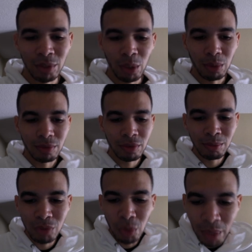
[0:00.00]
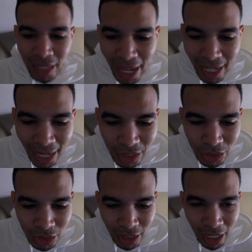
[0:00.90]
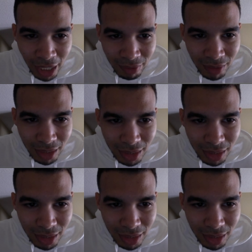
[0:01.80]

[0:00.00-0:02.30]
So from doing that, I actually saved